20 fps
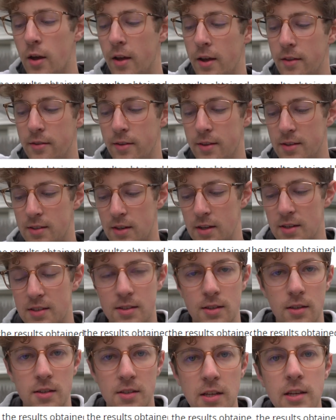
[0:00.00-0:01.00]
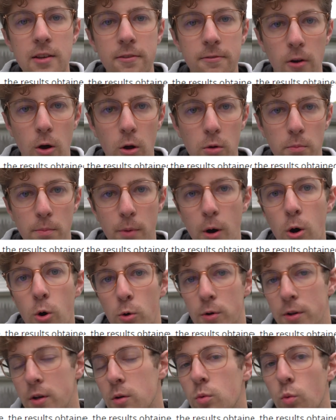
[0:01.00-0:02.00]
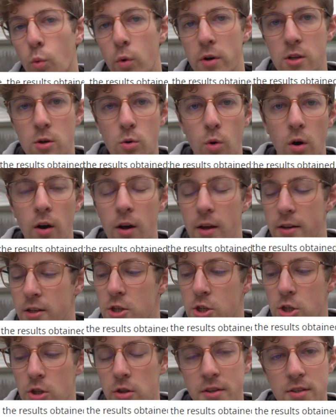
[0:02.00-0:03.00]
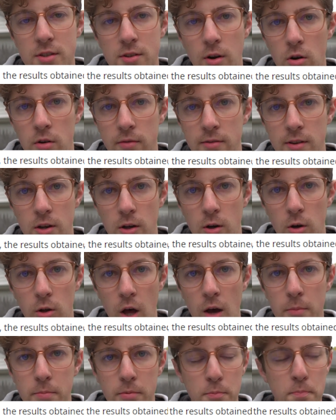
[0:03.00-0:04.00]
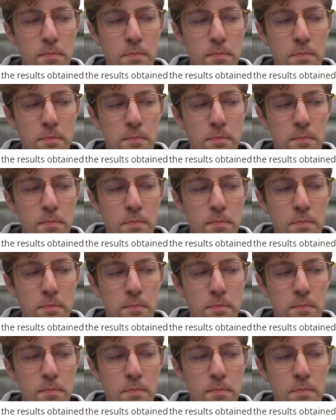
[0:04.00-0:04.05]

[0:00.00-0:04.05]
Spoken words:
It's the default mode. When you initially start a vehicle up,